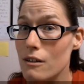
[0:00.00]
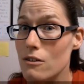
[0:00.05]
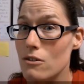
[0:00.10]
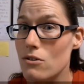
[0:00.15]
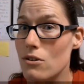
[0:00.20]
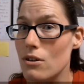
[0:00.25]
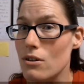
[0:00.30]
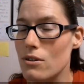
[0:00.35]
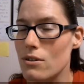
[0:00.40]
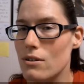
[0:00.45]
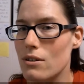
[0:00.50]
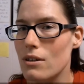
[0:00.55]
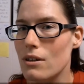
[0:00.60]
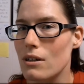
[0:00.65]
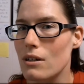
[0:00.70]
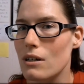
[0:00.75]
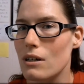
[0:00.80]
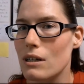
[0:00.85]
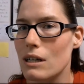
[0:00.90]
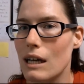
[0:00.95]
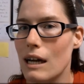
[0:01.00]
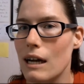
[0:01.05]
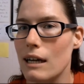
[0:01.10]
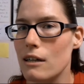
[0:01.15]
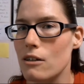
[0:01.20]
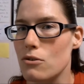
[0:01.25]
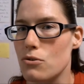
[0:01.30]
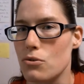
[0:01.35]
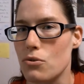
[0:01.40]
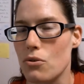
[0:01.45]
just to
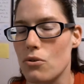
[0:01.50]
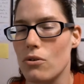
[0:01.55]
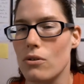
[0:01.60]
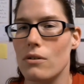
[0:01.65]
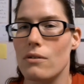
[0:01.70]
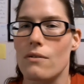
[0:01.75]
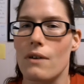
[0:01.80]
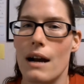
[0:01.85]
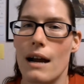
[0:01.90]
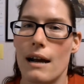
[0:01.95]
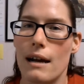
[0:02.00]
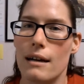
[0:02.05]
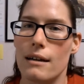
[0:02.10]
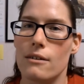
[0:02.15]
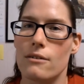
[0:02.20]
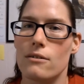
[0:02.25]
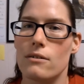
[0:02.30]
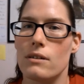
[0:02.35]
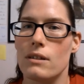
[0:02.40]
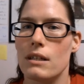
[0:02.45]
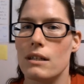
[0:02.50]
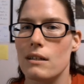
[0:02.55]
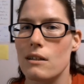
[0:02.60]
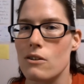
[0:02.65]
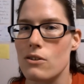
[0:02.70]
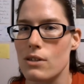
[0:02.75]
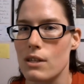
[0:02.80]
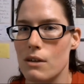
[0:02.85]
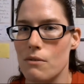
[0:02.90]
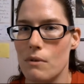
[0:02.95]
kind of scroll around and
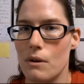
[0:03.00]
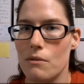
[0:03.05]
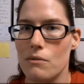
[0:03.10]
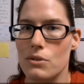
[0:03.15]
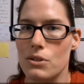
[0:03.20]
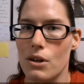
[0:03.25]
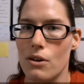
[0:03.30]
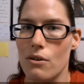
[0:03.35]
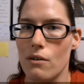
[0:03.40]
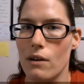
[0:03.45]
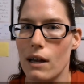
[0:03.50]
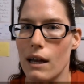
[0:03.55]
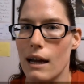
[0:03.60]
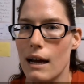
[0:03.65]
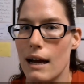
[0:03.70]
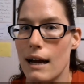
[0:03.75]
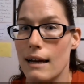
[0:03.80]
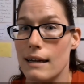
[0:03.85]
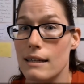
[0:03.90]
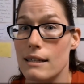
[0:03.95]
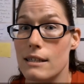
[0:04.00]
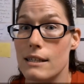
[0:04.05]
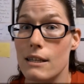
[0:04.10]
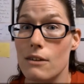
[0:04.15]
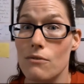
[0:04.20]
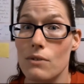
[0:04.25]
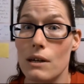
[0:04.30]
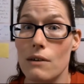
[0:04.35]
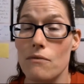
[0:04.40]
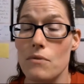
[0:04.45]
see what was going on and see
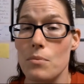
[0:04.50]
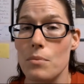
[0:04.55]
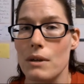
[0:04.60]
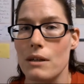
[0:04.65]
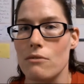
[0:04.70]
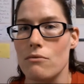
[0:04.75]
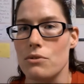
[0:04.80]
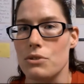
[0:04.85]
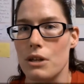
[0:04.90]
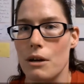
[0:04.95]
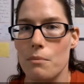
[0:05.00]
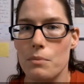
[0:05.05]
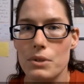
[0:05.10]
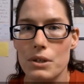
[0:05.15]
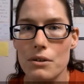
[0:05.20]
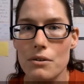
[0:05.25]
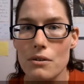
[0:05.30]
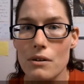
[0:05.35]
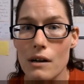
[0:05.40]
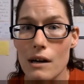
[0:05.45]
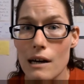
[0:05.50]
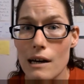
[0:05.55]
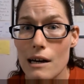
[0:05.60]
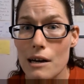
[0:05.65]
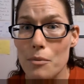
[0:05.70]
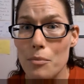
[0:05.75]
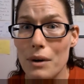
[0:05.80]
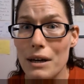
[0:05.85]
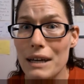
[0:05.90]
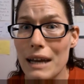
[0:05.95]
what everybody was up to.
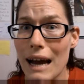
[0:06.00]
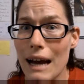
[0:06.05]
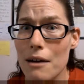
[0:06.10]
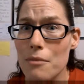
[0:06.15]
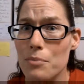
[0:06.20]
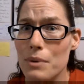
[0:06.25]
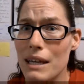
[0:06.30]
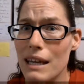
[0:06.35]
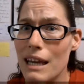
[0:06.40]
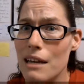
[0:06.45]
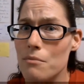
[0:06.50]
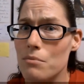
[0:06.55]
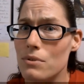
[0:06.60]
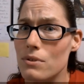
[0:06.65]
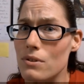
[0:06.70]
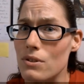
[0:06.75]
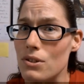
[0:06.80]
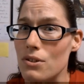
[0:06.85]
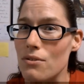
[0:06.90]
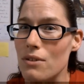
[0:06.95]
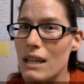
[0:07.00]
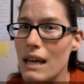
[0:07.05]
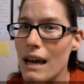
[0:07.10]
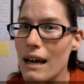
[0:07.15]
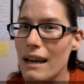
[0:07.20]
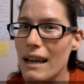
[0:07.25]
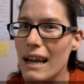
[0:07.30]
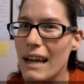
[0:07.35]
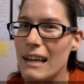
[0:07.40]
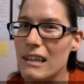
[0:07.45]
But not being able to do
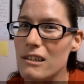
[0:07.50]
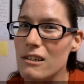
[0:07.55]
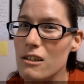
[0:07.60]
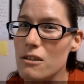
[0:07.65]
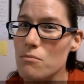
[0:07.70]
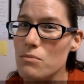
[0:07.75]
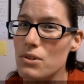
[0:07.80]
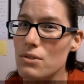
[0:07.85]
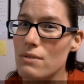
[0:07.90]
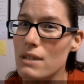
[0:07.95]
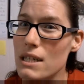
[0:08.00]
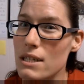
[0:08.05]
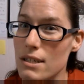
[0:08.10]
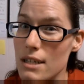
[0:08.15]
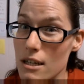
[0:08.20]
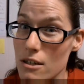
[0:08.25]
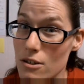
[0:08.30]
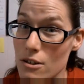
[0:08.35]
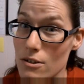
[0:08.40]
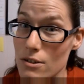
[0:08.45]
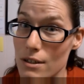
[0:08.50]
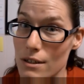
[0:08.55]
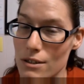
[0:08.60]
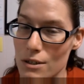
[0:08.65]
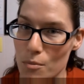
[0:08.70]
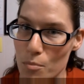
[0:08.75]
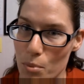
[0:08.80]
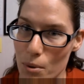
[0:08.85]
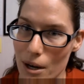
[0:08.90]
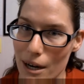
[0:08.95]
that, I ended up doing dishes as
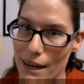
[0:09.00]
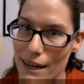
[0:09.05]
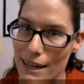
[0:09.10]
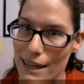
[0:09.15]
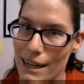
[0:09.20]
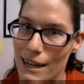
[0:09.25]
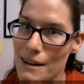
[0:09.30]
a break.